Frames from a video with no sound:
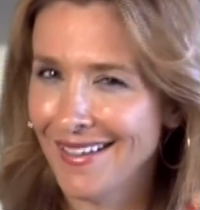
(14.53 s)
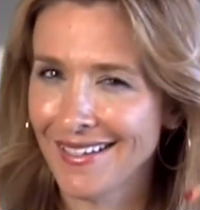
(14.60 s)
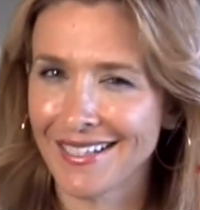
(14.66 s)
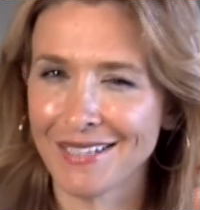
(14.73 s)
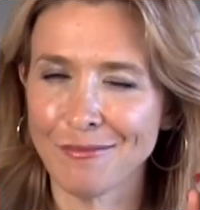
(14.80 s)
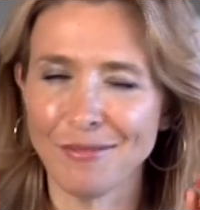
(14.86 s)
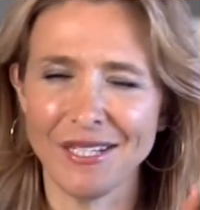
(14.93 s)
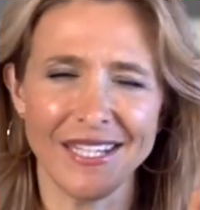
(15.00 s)

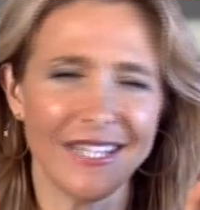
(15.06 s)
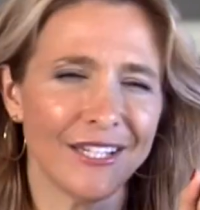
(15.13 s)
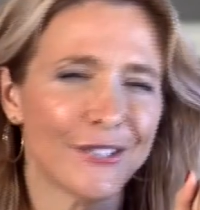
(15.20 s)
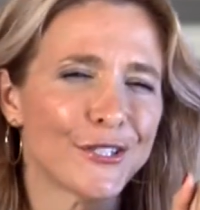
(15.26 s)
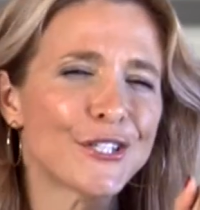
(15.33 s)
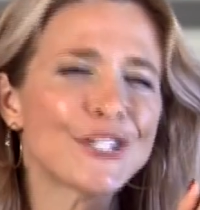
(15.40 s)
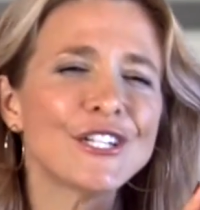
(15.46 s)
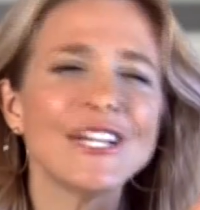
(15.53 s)
can be
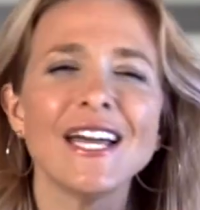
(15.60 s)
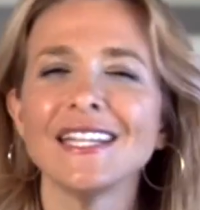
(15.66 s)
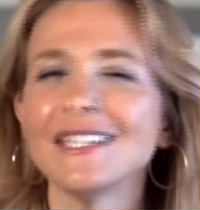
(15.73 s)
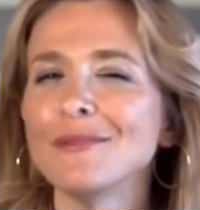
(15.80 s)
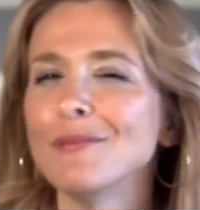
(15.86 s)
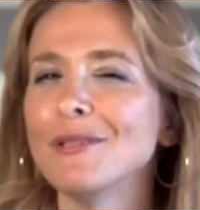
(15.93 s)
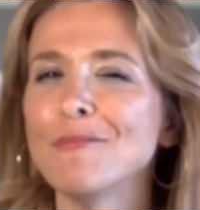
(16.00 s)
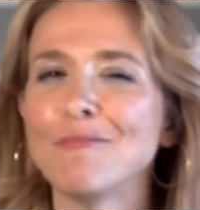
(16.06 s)

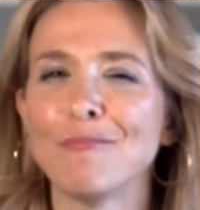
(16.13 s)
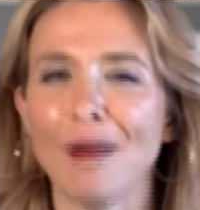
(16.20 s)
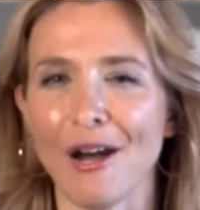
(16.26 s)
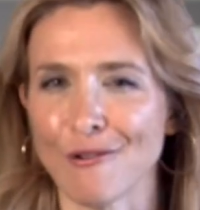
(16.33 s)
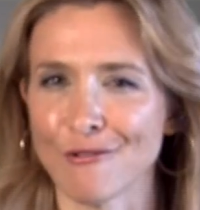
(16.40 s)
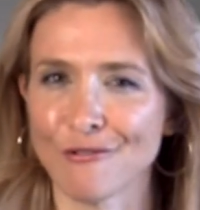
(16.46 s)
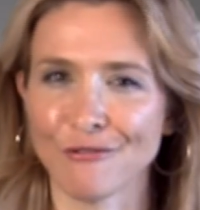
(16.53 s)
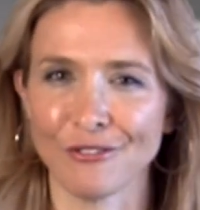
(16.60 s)
incredibly
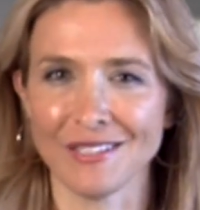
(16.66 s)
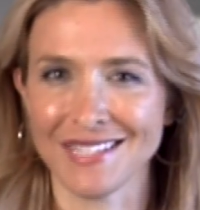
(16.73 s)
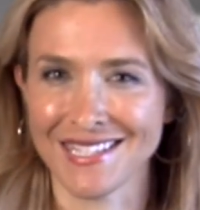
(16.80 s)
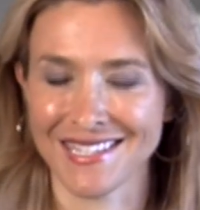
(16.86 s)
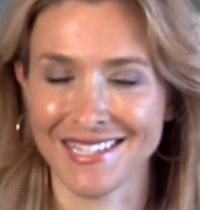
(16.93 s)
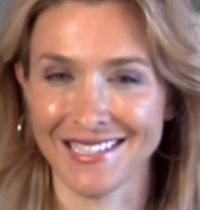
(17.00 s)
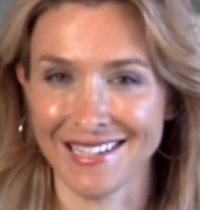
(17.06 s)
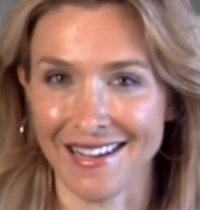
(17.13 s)
powerful
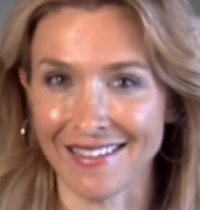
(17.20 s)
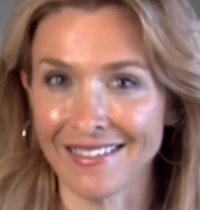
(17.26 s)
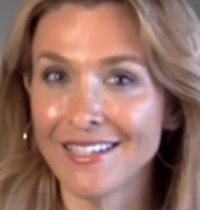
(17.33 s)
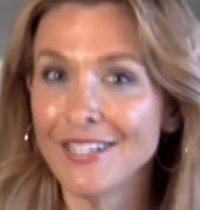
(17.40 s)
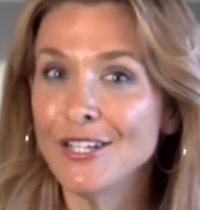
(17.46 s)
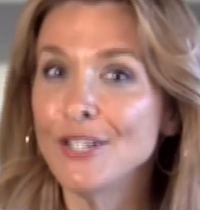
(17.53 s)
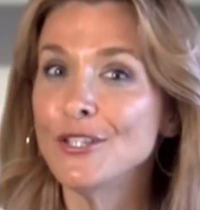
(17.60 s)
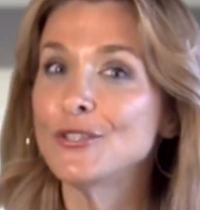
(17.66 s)
signal
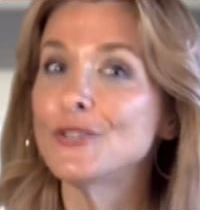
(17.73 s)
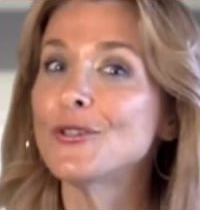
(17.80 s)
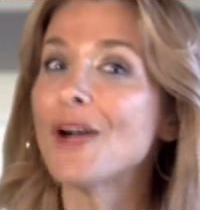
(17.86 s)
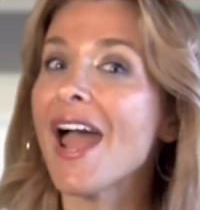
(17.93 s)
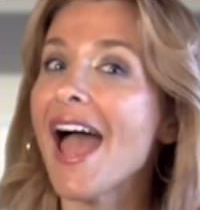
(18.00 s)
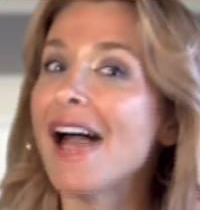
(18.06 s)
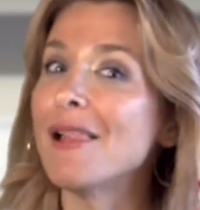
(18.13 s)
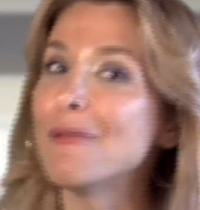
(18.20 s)
to
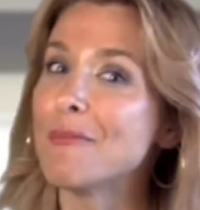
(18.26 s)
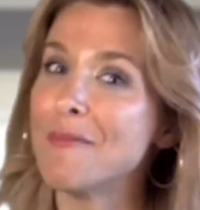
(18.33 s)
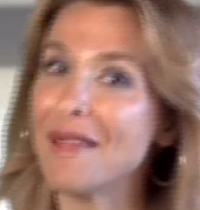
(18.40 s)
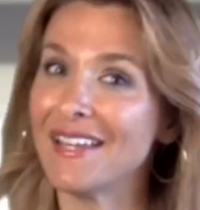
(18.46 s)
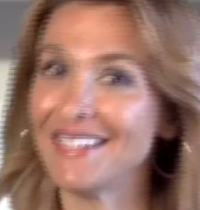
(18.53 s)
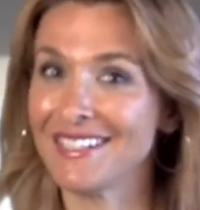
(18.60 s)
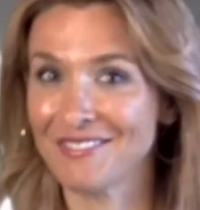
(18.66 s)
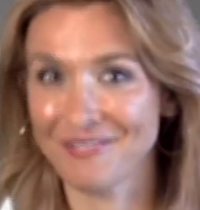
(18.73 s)
help
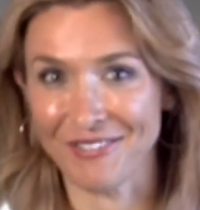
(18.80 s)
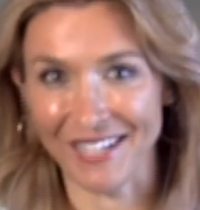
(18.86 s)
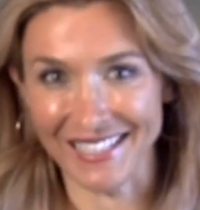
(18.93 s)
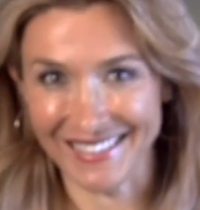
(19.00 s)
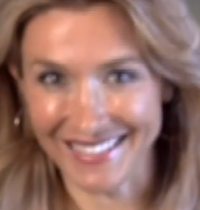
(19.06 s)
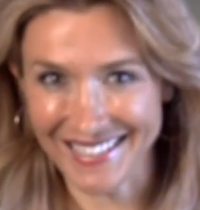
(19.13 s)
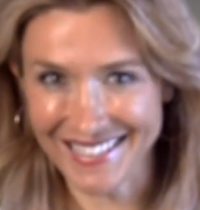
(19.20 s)
men invite